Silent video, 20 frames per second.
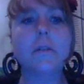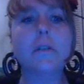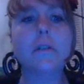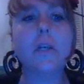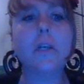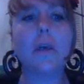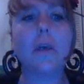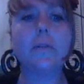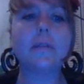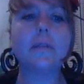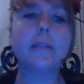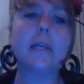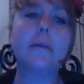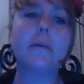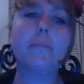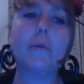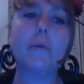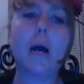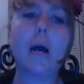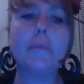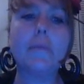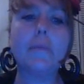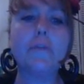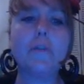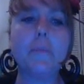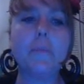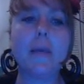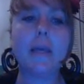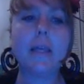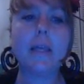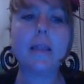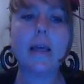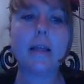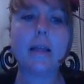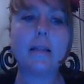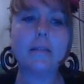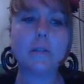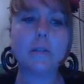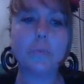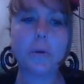So you'll see a prompt from me like
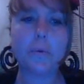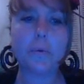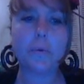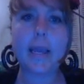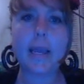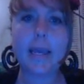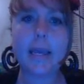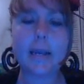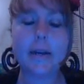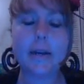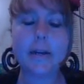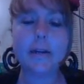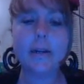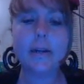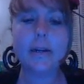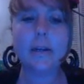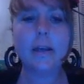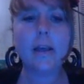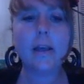this one right here,